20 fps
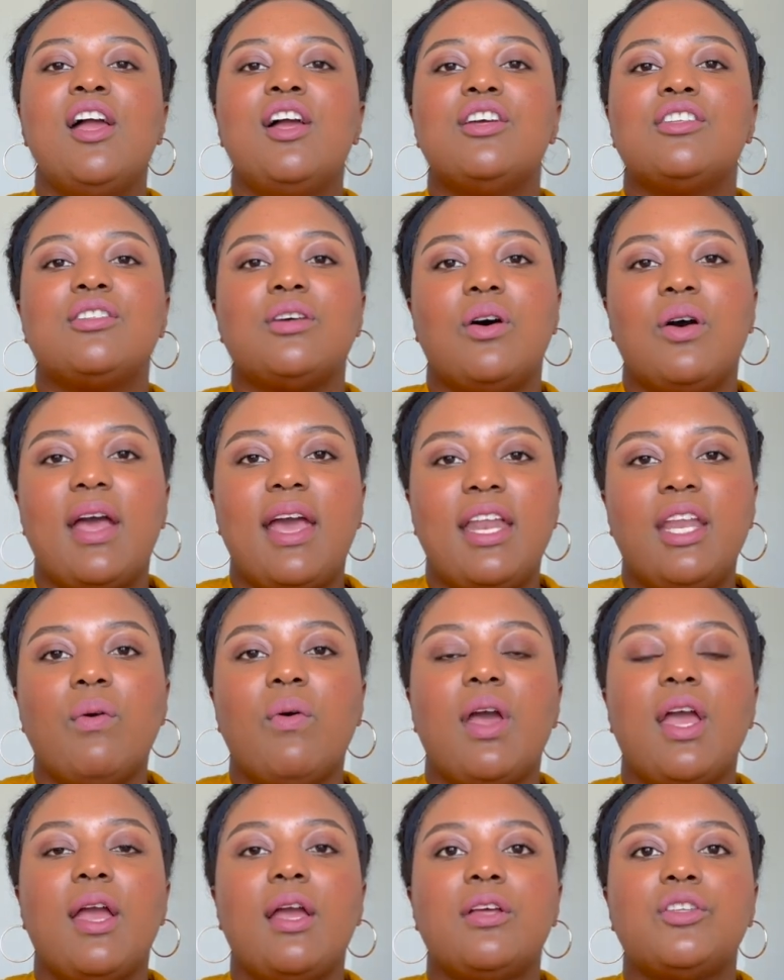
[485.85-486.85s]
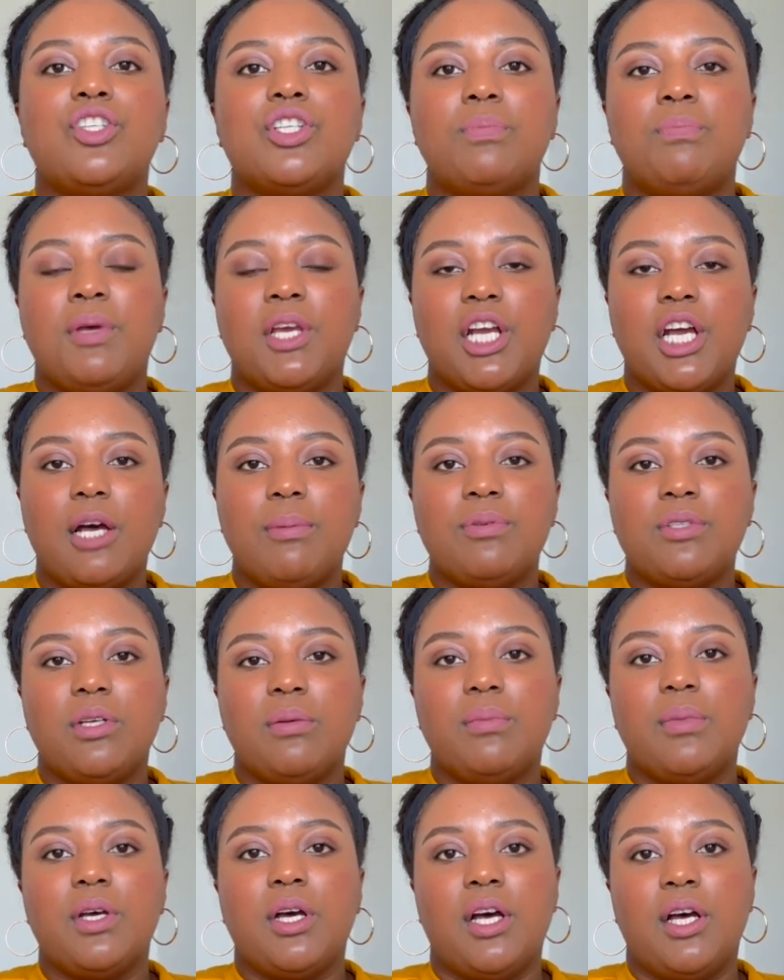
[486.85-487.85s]
So anyway, just pick up
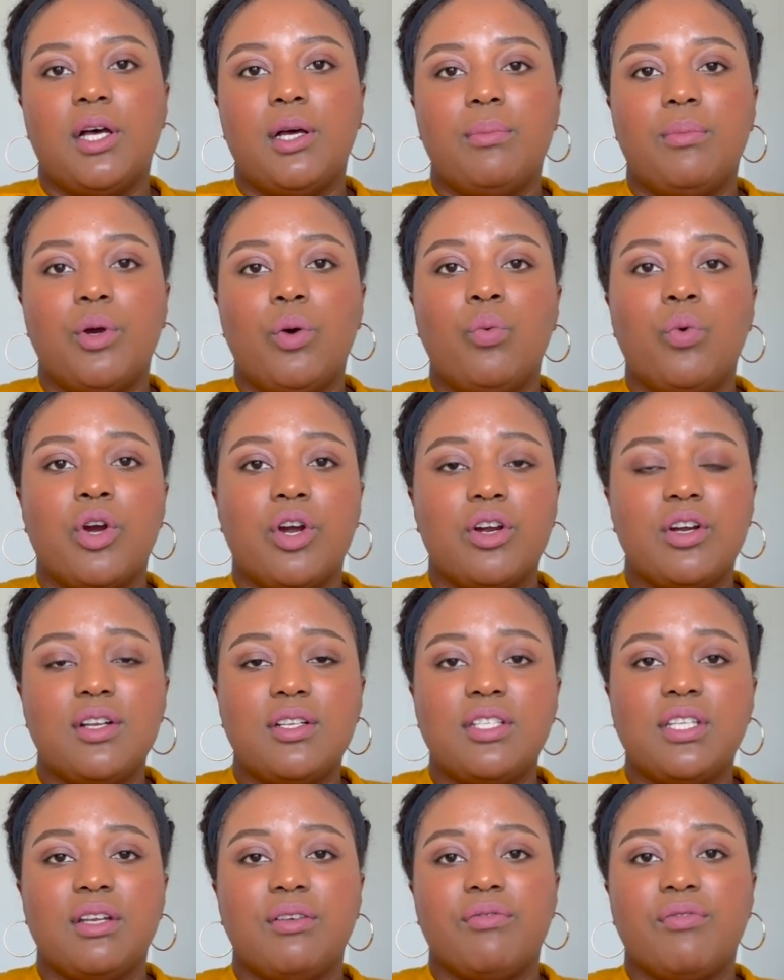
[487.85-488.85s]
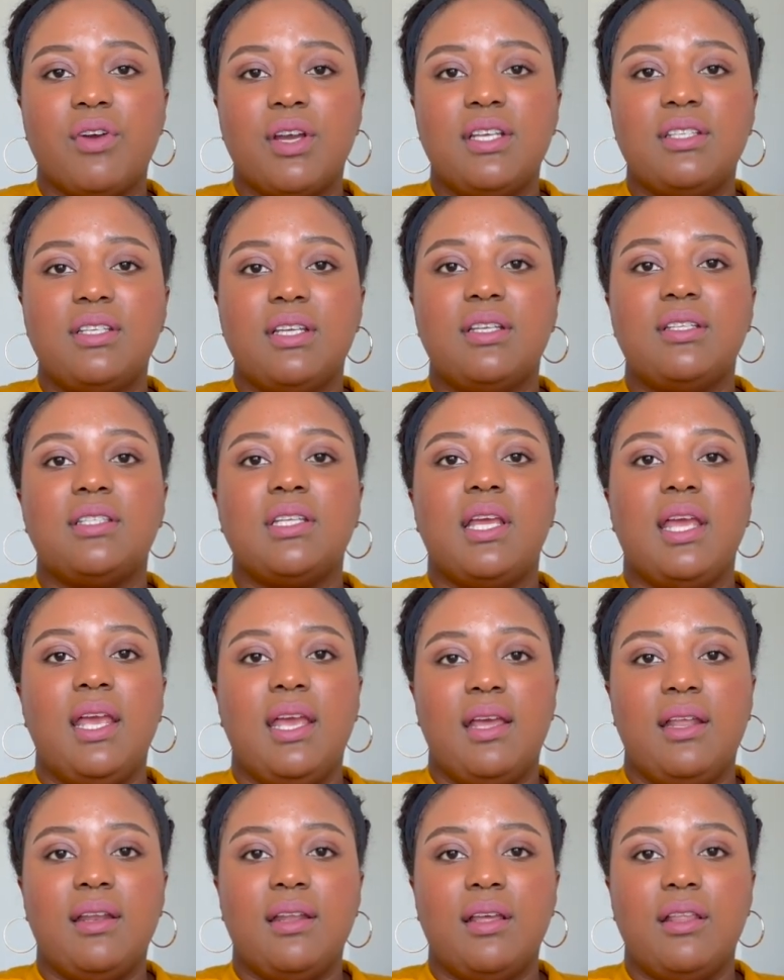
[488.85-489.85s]
some words and phrases
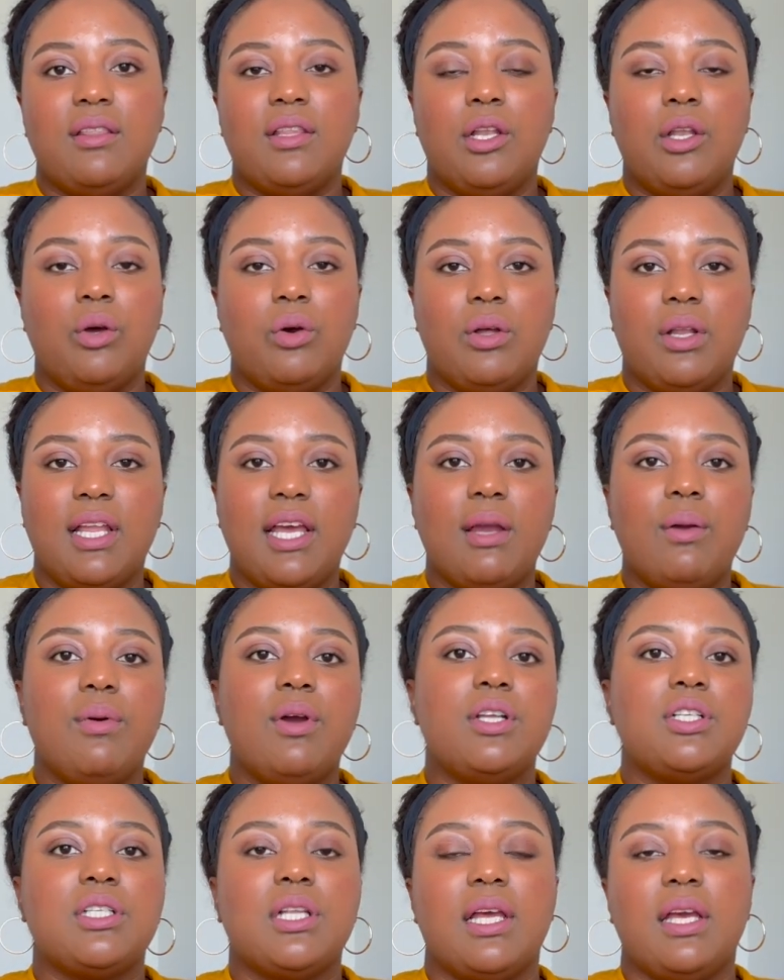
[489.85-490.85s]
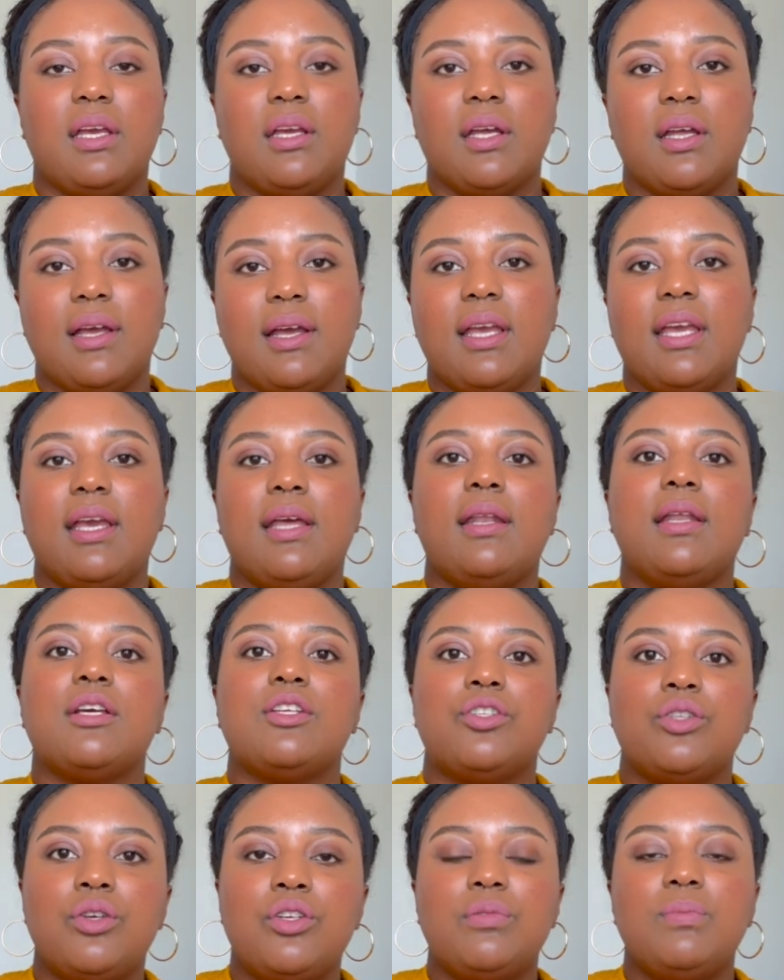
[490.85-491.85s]
in the local language, like again,
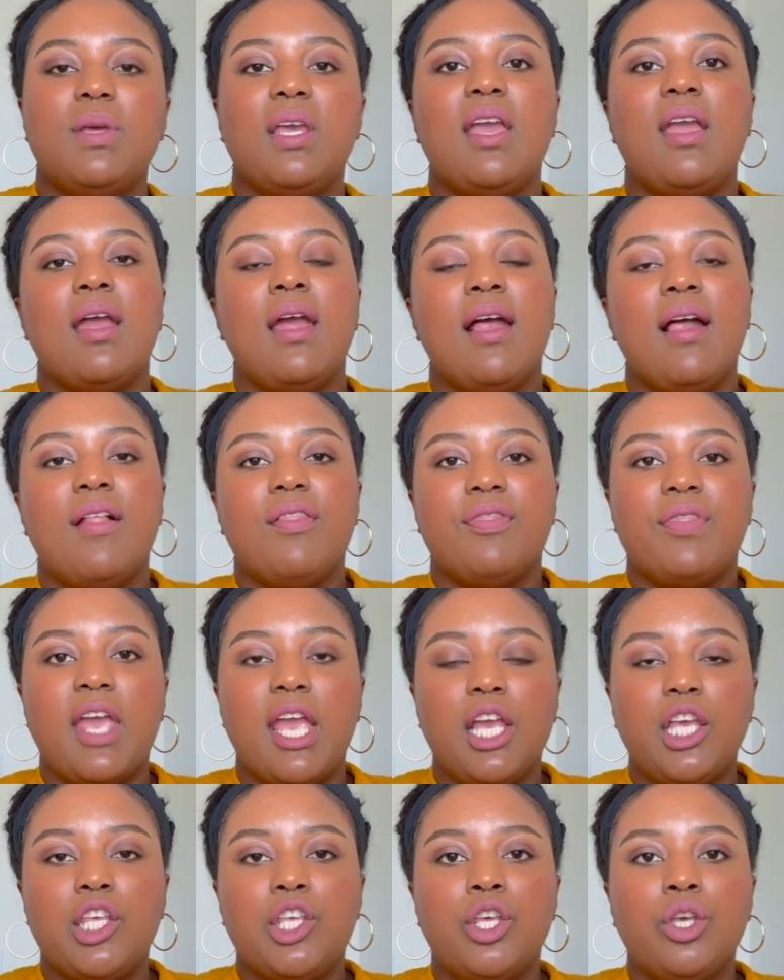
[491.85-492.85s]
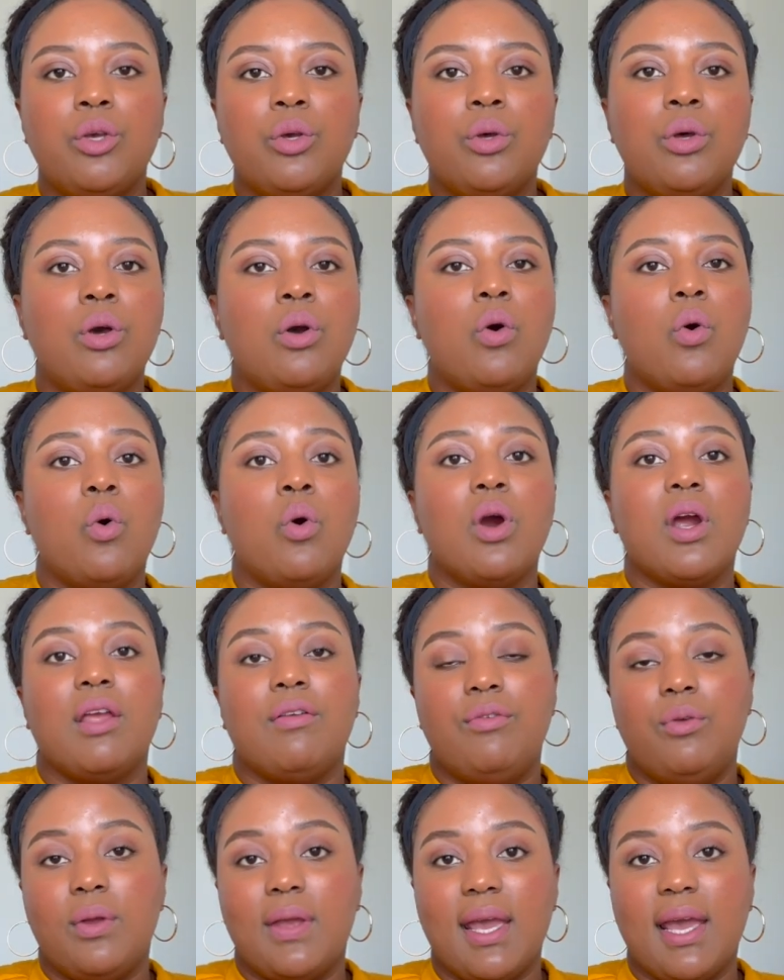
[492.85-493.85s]
excuse me, thank you, or
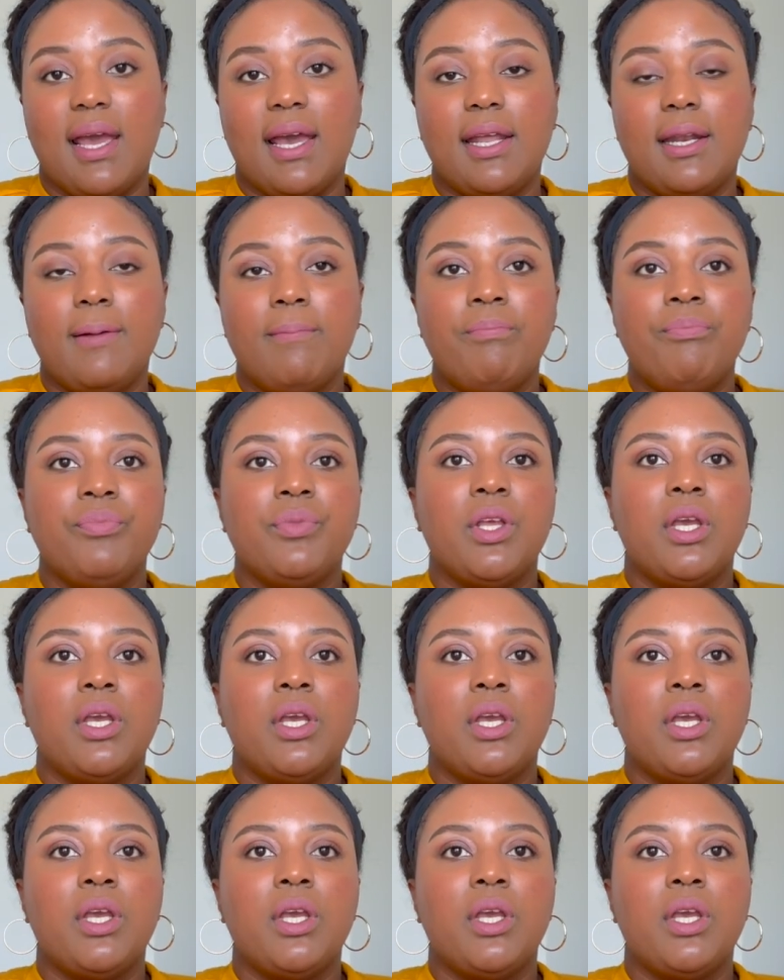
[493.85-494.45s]
if you can,